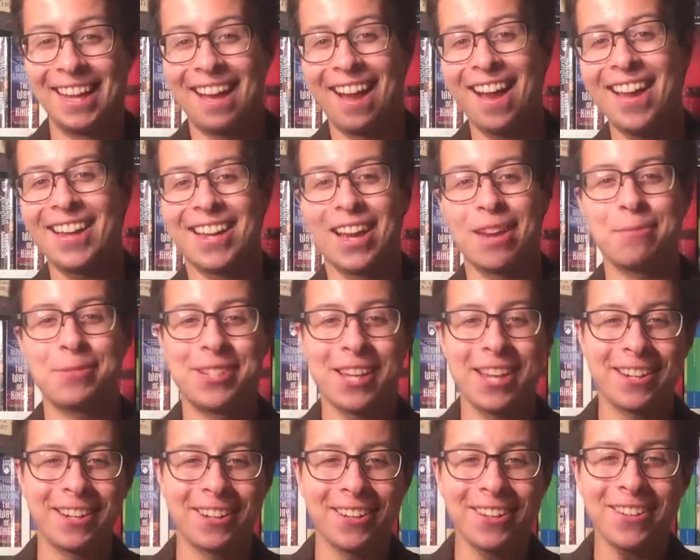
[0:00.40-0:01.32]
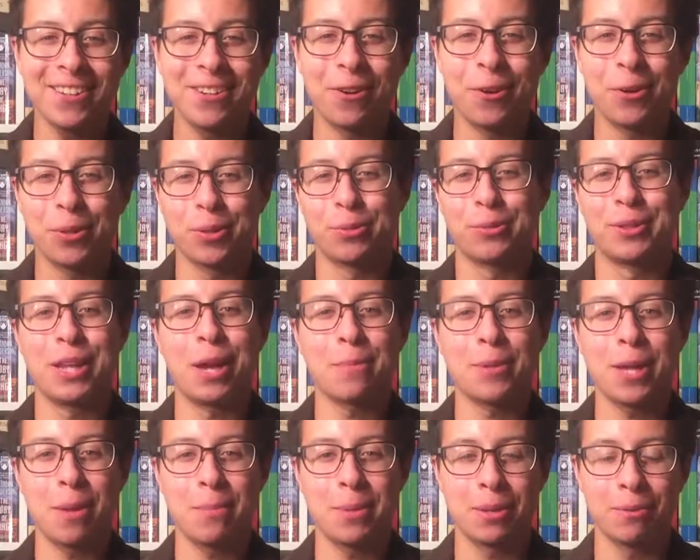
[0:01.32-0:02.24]
Hi, I'm Jed Herne, author of the
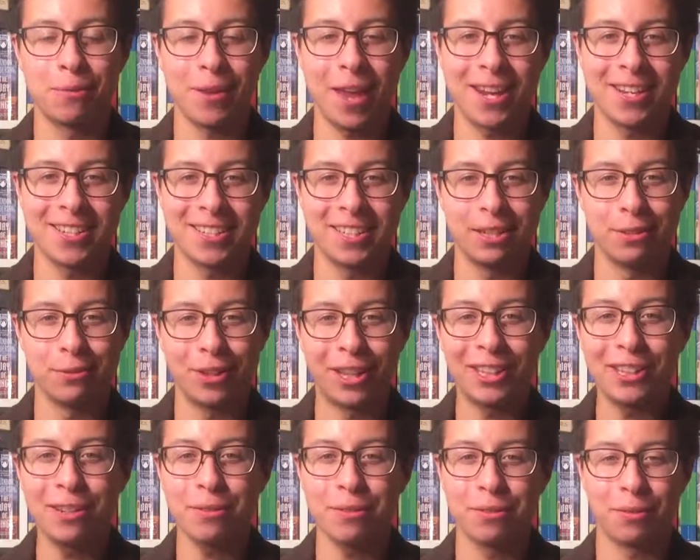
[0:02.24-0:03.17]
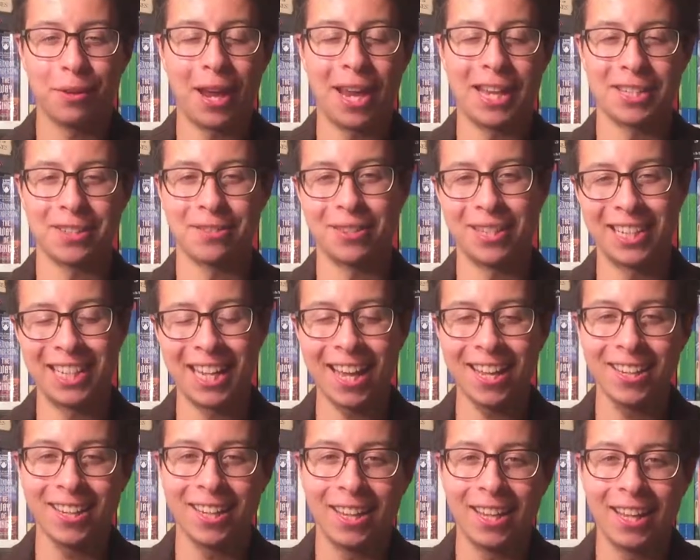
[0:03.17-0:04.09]
upcoming fantasy novella Fires of the
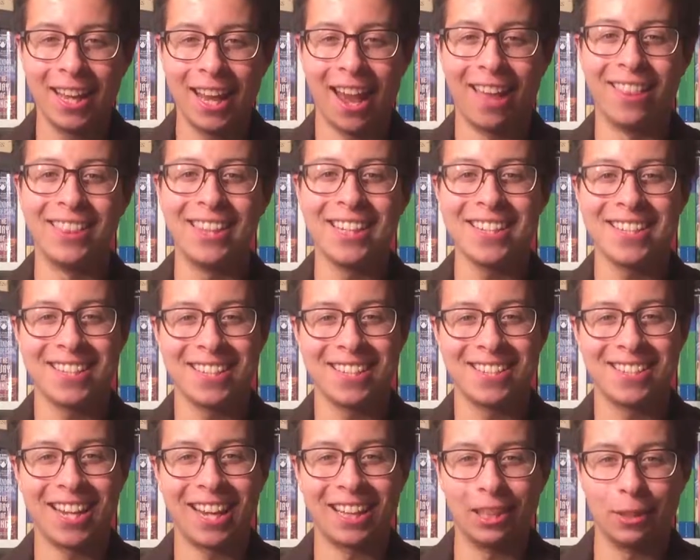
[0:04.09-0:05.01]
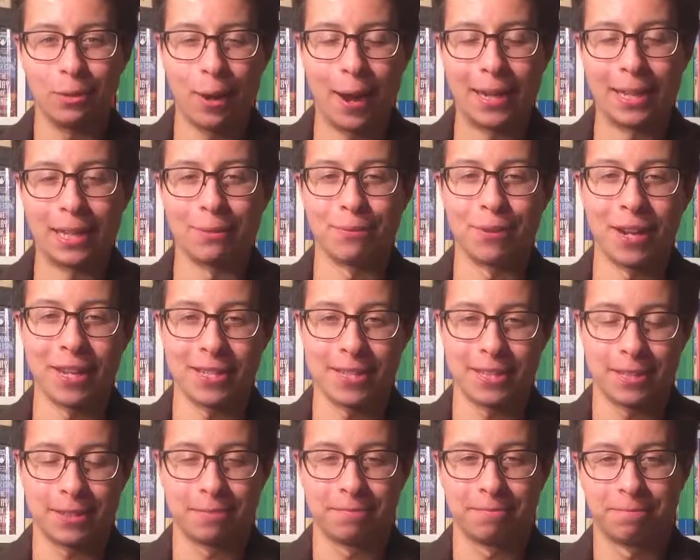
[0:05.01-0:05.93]
Dead, and this is Daily Writing
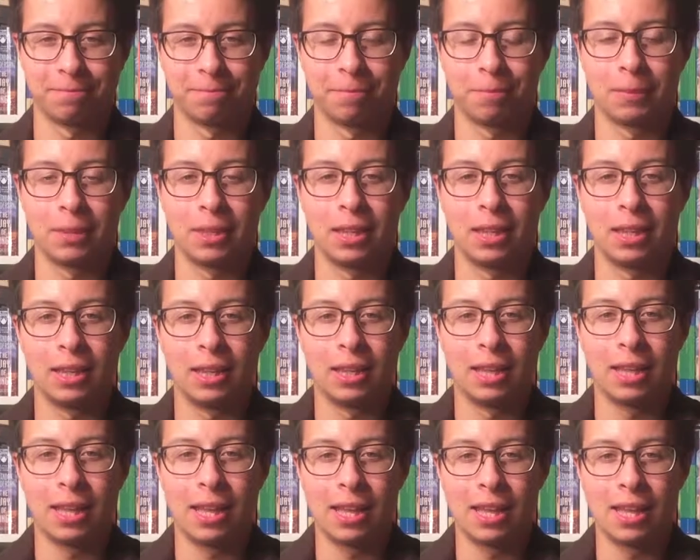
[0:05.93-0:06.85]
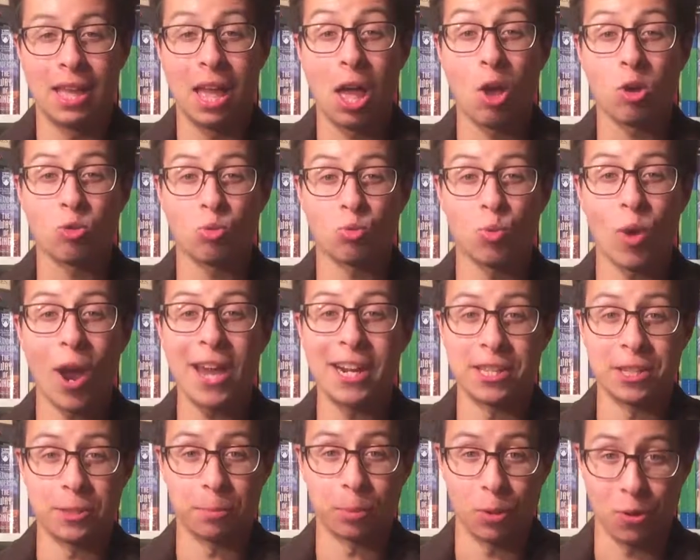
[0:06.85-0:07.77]
Advice.
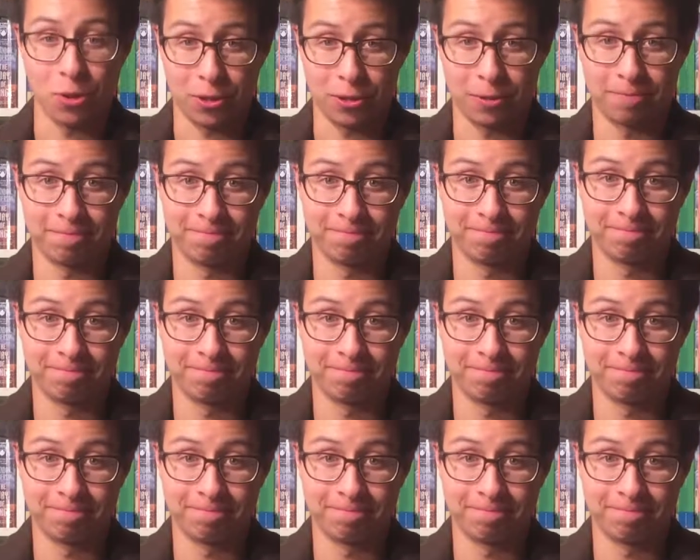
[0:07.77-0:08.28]
Writer's block.